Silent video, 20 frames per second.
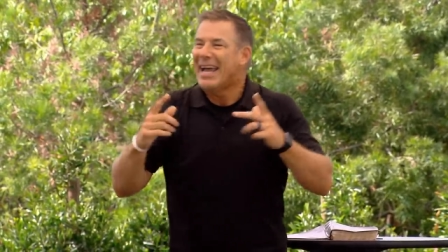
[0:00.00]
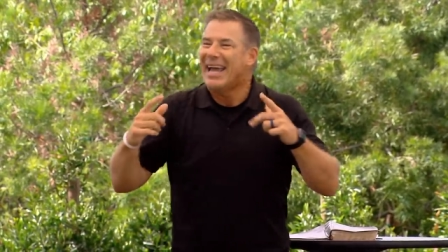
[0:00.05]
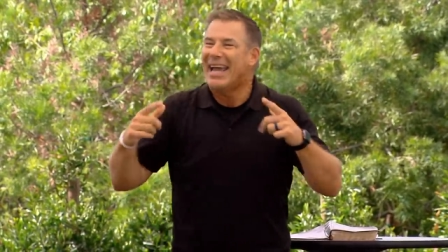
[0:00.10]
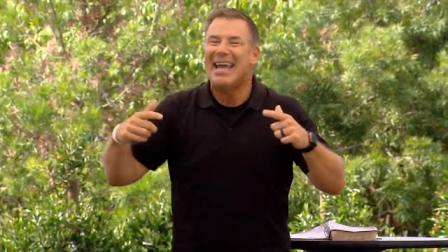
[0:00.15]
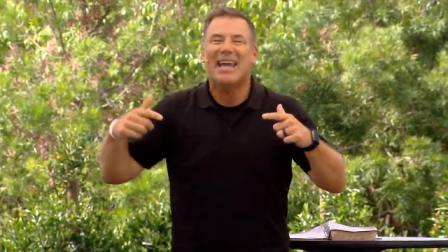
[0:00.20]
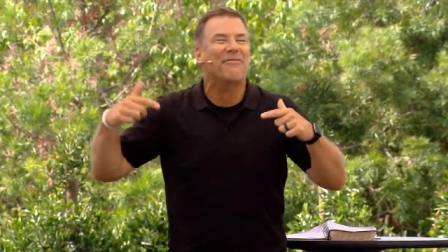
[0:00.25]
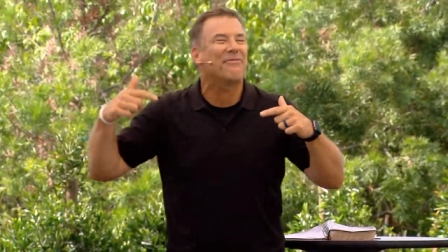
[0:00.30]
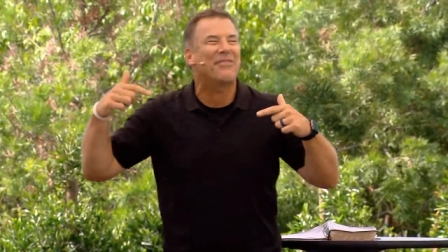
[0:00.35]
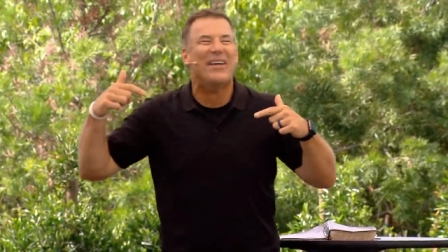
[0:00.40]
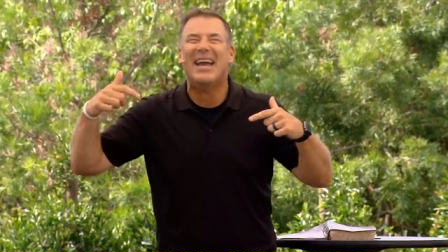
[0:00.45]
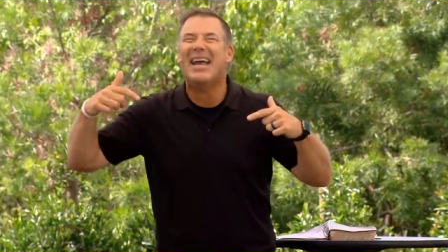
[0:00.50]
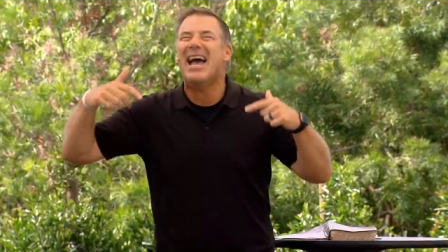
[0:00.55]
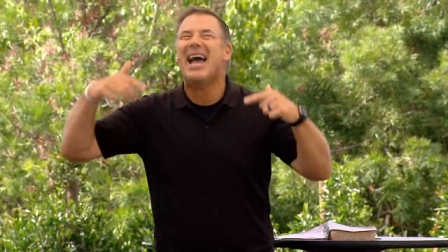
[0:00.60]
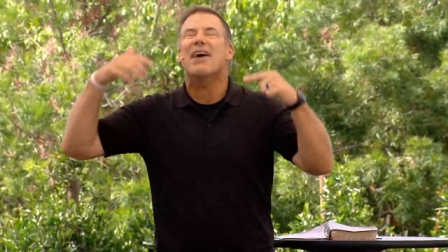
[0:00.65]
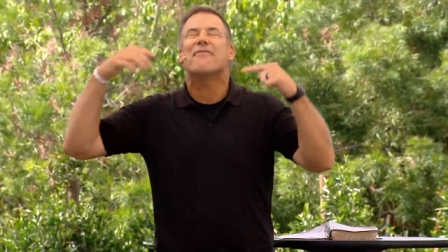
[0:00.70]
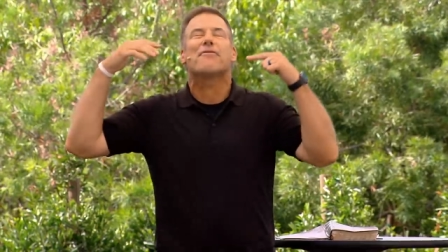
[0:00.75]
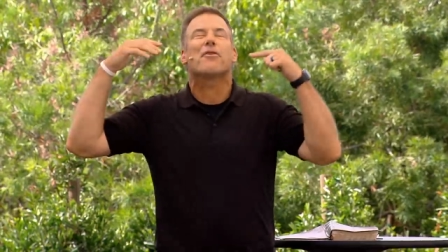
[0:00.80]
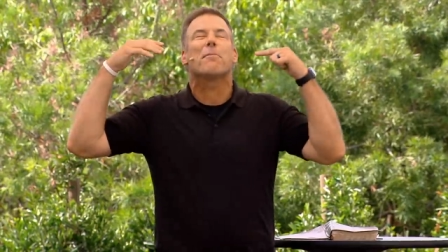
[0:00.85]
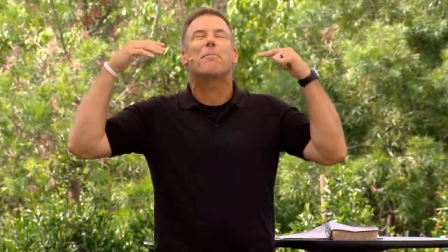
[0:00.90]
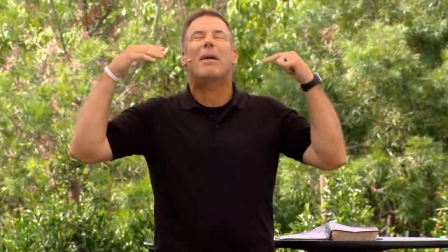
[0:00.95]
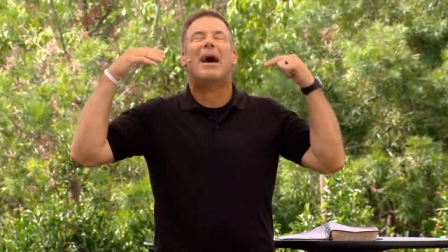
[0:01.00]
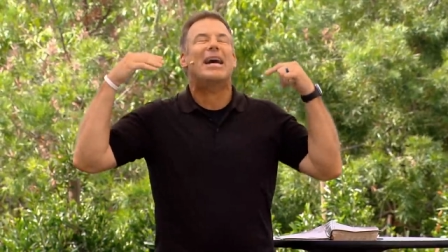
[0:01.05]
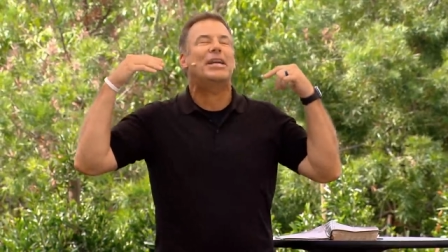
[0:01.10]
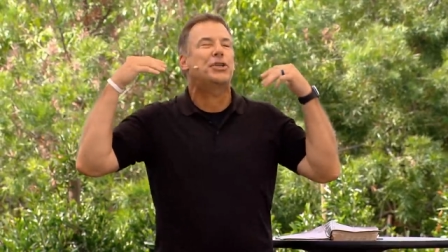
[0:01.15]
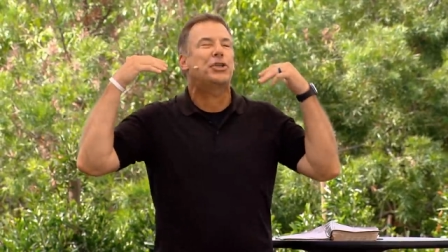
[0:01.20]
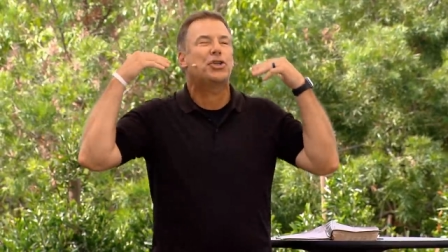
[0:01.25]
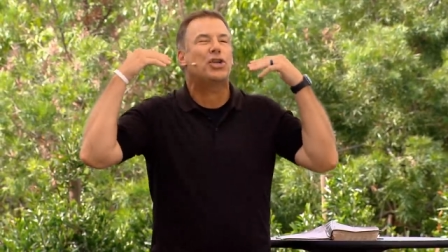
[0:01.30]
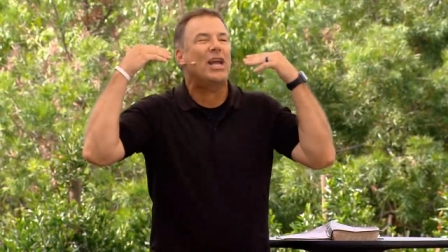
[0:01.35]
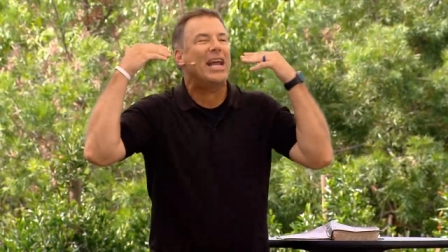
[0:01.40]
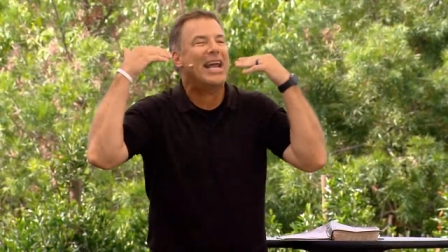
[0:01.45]
if they ever by
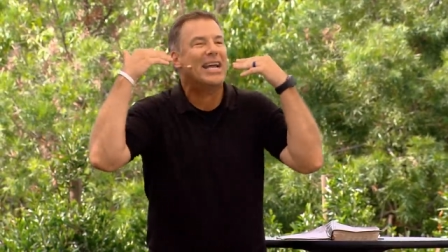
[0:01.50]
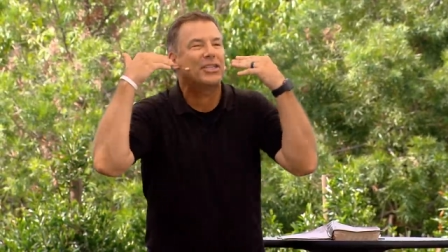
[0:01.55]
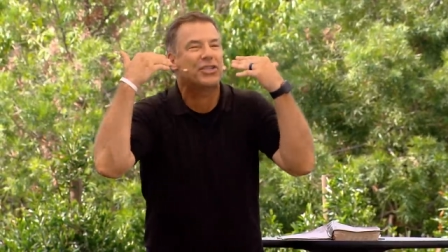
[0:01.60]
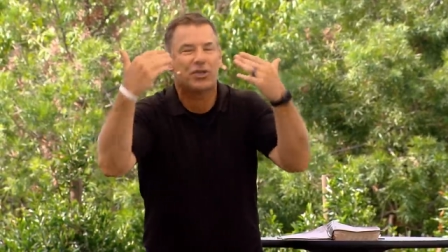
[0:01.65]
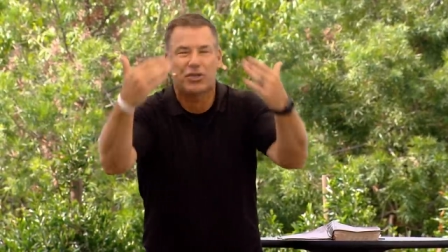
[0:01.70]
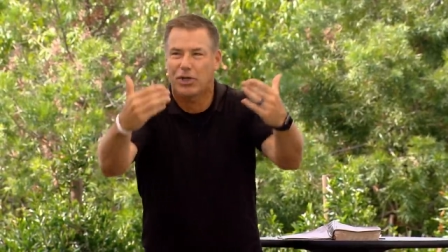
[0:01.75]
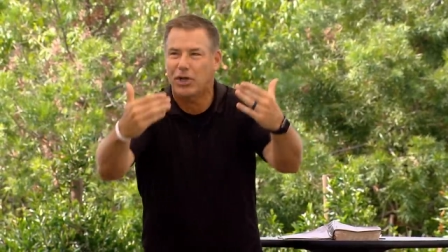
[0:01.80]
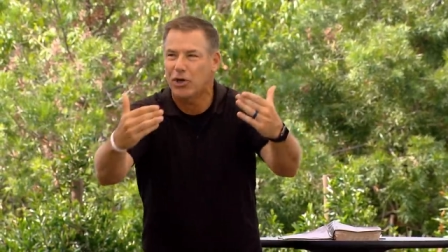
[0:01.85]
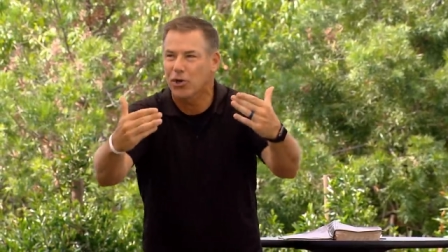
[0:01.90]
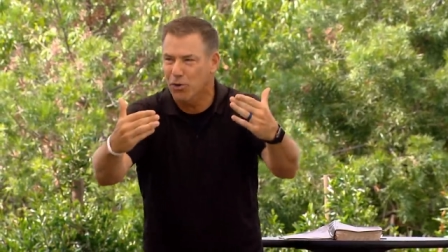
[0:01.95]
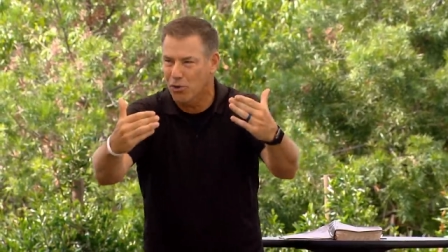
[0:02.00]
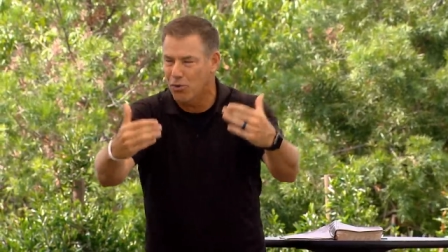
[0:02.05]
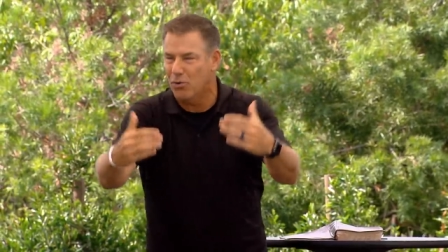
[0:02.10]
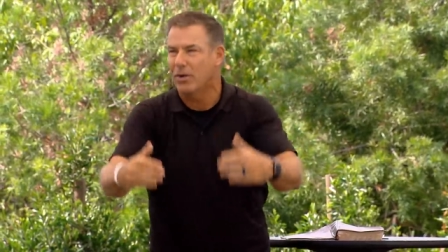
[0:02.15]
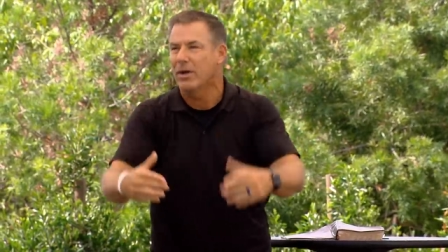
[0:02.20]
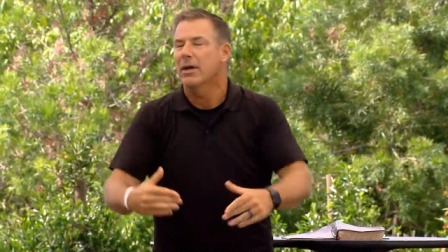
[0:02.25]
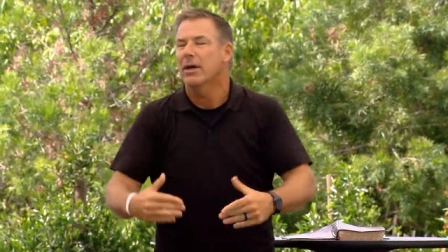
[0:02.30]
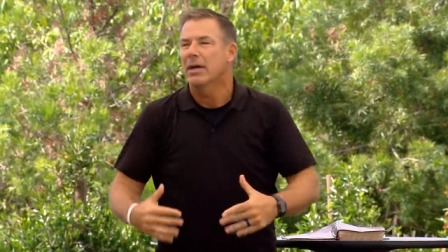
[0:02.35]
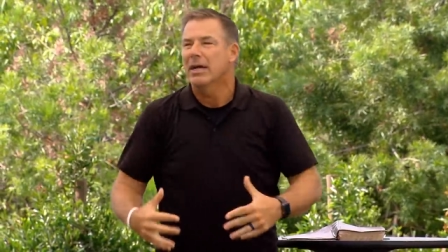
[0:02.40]
chance do,